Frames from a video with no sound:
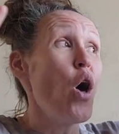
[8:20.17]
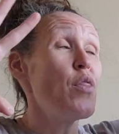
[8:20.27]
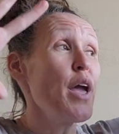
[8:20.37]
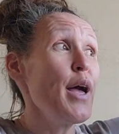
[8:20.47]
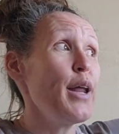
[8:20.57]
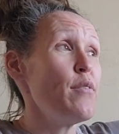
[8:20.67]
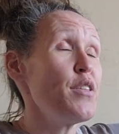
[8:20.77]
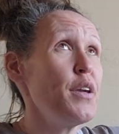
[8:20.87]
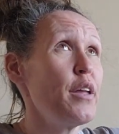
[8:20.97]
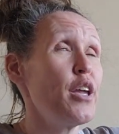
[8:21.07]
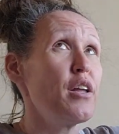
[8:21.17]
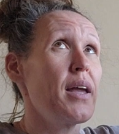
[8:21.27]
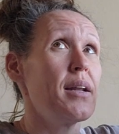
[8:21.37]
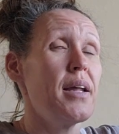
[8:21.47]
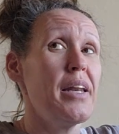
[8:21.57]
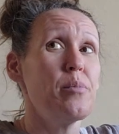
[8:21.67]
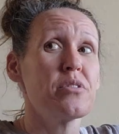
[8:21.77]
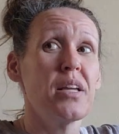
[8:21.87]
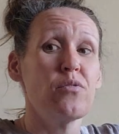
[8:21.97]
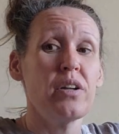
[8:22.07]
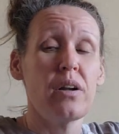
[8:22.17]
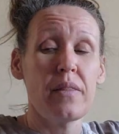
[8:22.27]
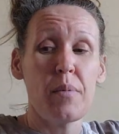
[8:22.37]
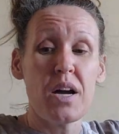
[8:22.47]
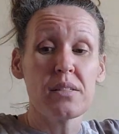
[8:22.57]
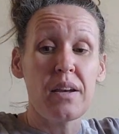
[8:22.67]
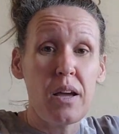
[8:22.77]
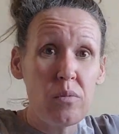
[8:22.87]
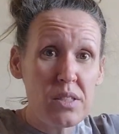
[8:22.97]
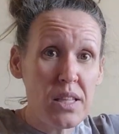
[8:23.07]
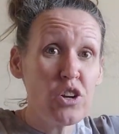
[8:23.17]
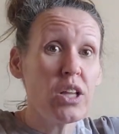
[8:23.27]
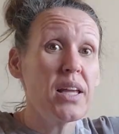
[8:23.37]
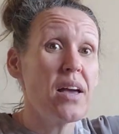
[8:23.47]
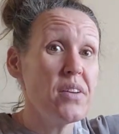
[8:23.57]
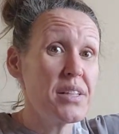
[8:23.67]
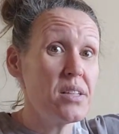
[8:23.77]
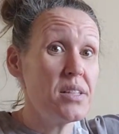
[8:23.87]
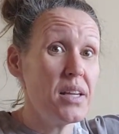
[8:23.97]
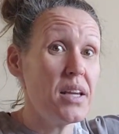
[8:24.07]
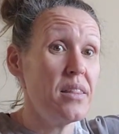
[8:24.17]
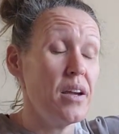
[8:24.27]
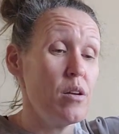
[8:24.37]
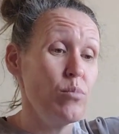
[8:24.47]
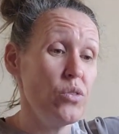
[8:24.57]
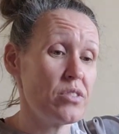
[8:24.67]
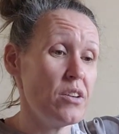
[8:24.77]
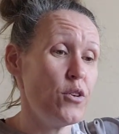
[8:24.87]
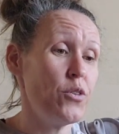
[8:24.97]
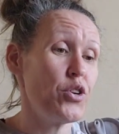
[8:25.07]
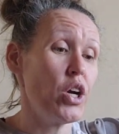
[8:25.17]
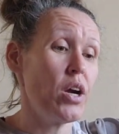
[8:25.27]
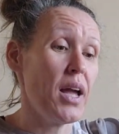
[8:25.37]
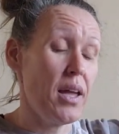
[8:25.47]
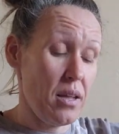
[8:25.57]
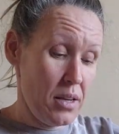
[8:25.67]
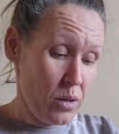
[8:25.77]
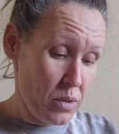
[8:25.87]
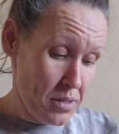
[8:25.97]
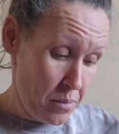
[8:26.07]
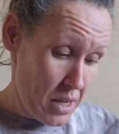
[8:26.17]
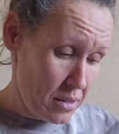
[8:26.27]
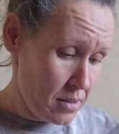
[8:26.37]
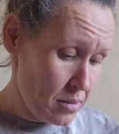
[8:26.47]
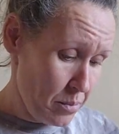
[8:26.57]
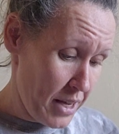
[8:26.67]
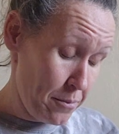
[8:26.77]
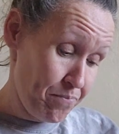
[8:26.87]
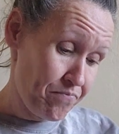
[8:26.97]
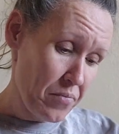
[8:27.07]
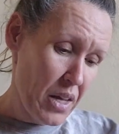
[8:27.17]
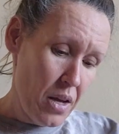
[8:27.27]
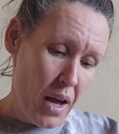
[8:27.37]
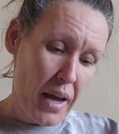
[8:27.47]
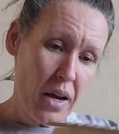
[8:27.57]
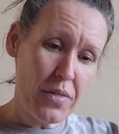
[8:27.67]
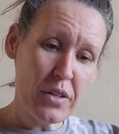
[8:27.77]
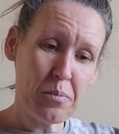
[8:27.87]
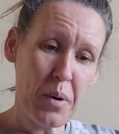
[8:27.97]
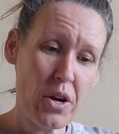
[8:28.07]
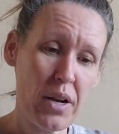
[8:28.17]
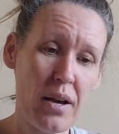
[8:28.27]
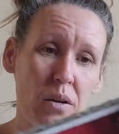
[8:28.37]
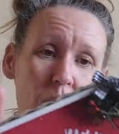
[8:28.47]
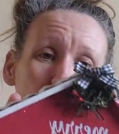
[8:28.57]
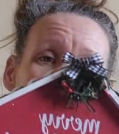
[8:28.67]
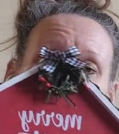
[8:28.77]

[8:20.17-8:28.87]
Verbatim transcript: they had everything in there and they had 90% written on the box. And I was literally having to dig in there and move stuff over. And it was a mess. But I got this barn house. I